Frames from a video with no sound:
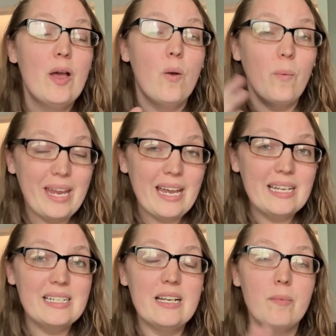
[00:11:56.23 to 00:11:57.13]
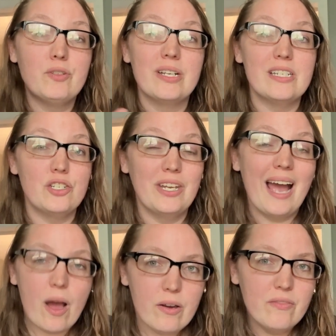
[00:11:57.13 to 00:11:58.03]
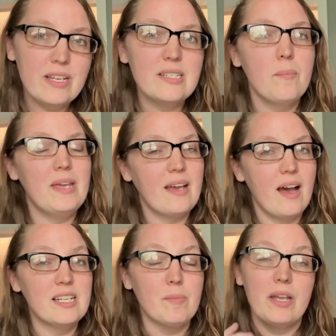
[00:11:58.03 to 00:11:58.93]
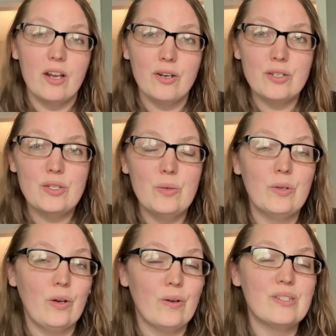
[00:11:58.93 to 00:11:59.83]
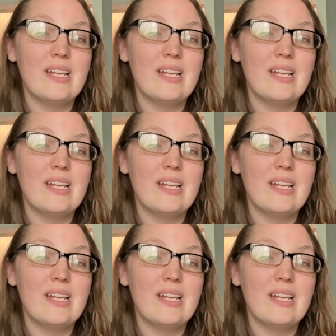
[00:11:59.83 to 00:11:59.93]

we ended up transitioning out of it because my younger two girls